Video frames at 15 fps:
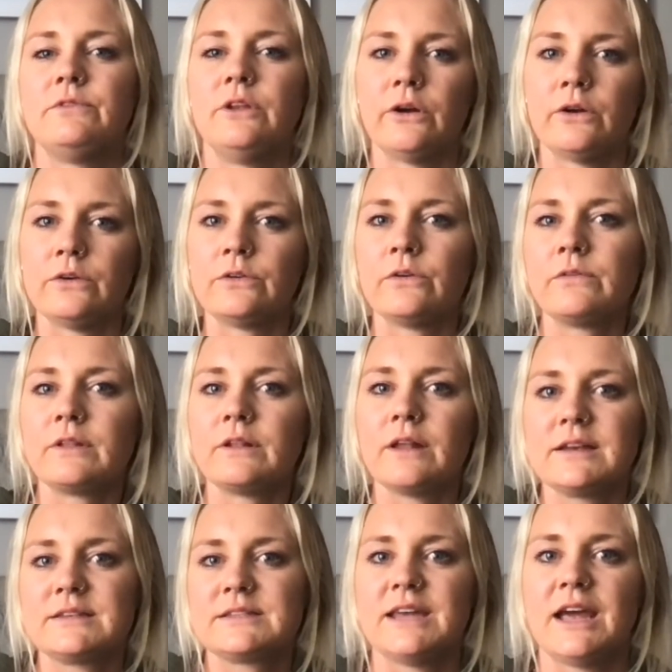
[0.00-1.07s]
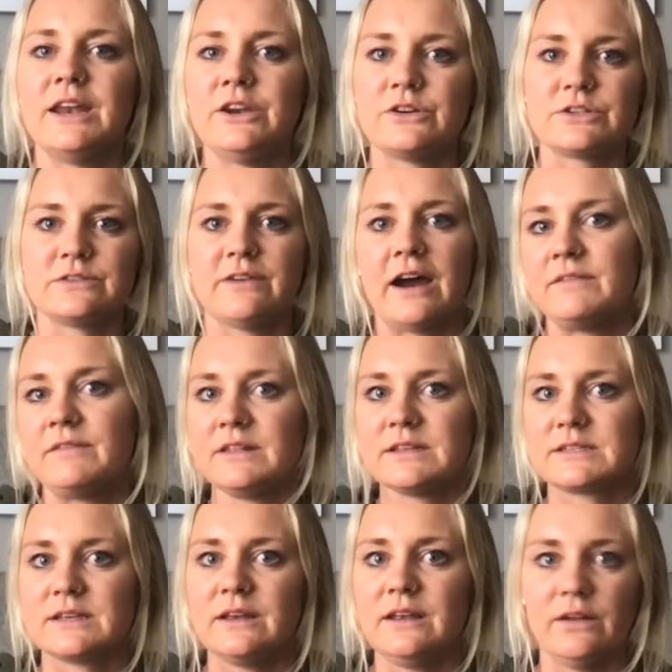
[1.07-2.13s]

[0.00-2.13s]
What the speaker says: learned over the last 10 years of having this